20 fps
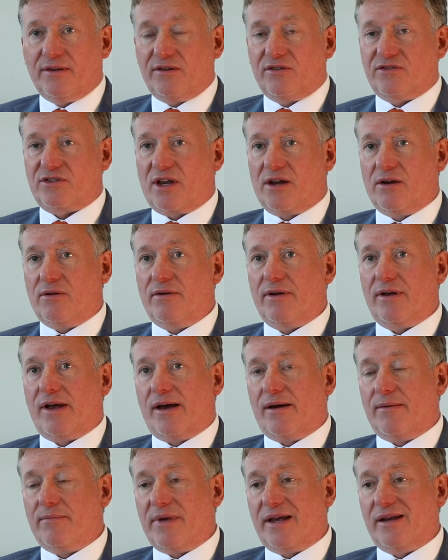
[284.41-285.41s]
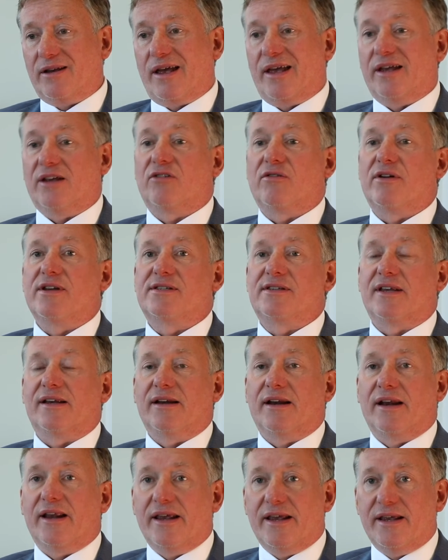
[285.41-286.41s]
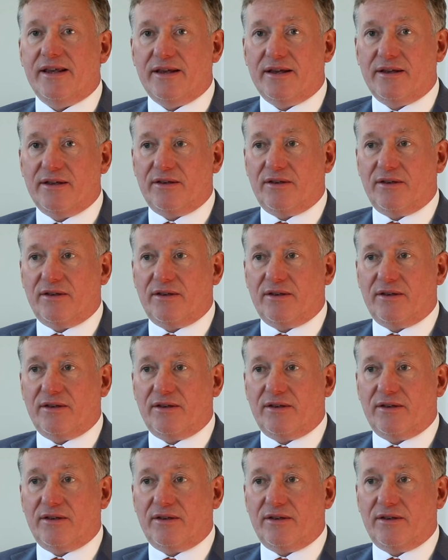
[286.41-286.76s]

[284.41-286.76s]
So increasingly,